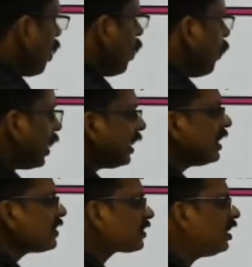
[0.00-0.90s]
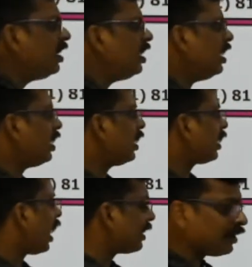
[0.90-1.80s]
we can easily
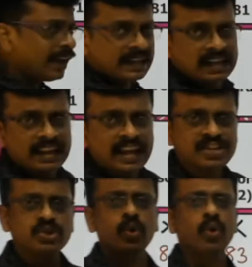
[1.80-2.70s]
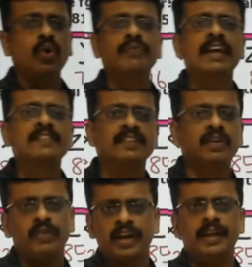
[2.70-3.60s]
calculate the ratio of X
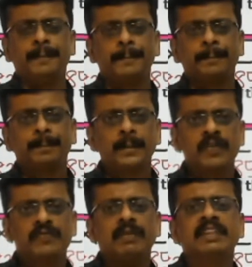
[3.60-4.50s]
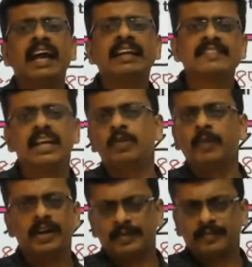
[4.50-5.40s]
and Y from that
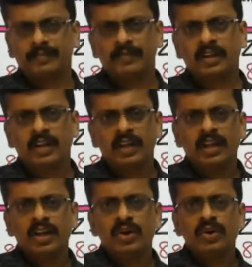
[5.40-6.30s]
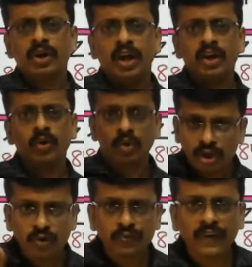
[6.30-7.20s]
statement. In
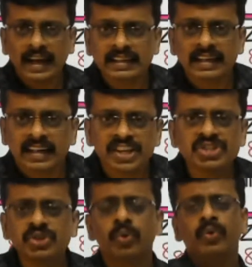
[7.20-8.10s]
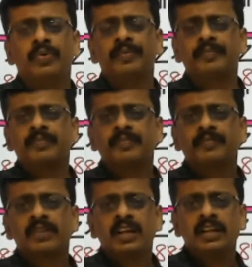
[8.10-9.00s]
order to find the ratio,
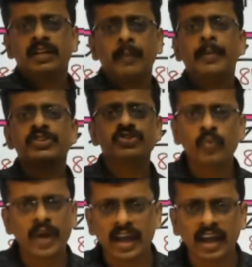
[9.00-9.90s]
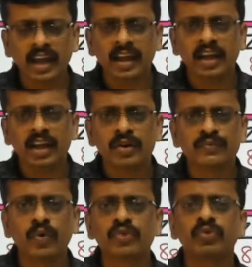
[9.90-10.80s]
the best way
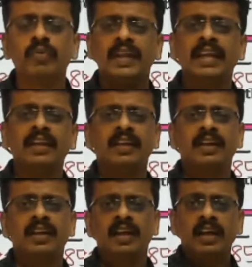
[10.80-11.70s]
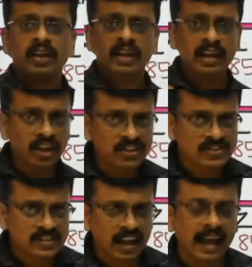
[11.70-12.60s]
for solving
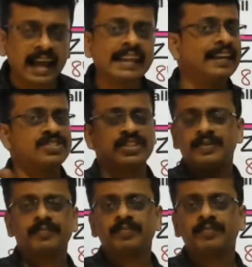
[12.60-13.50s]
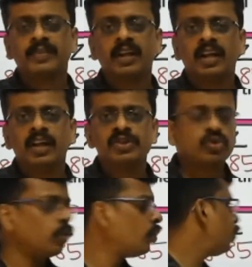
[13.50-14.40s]
is allegation.
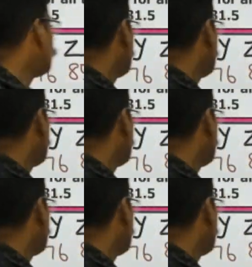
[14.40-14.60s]
So